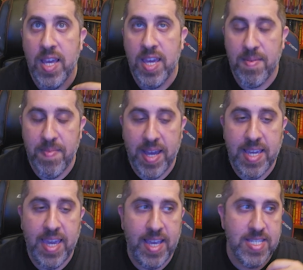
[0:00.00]
In my
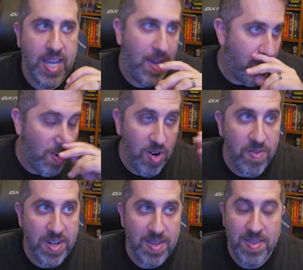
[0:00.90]
case, I
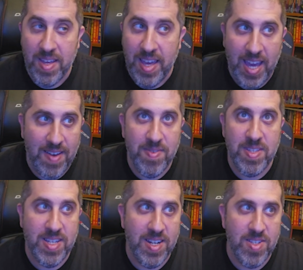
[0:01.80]
already have a
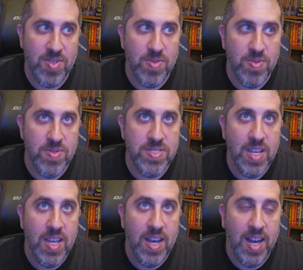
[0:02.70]
ton of tools,
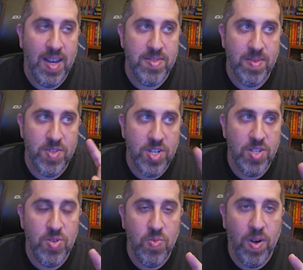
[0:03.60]
so I'm just going
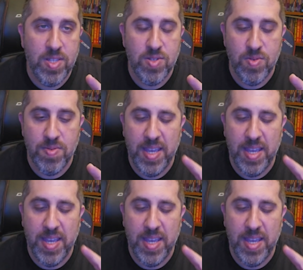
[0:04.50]
to do 1 tool.